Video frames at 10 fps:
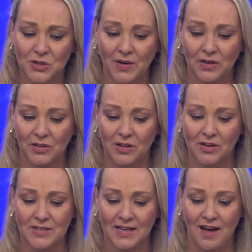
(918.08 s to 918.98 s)
200
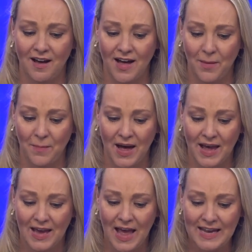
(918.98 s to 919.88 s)
closing higher
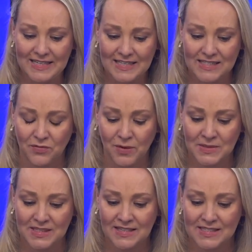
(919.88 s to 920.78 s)
by 8 tenths of
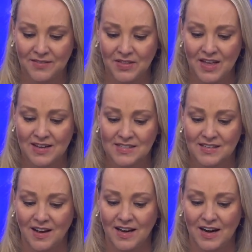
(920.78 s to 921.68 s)
1%,
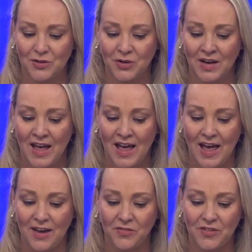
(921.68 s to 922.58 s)

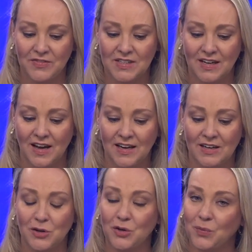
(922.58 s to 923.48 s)
7,959,
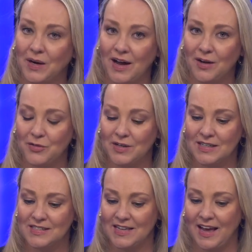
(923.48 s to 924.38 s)
a new
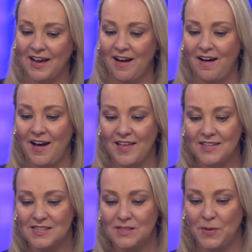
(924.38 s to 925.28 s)
100 day high.
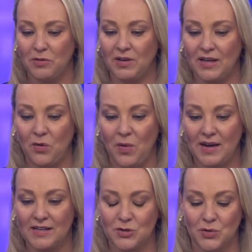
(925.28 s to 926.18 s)
This has been really
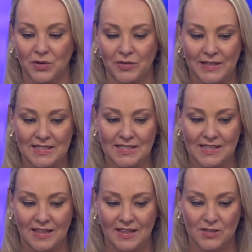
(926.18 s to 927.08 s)
quite extraordinary to
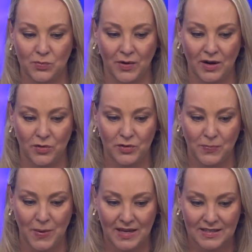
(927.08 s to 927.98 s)
see these
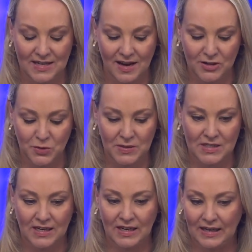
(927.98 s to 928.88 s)
records being touched,
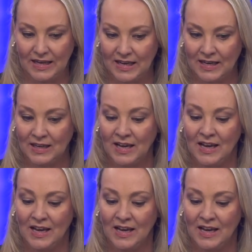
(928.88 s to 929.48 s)
particularly in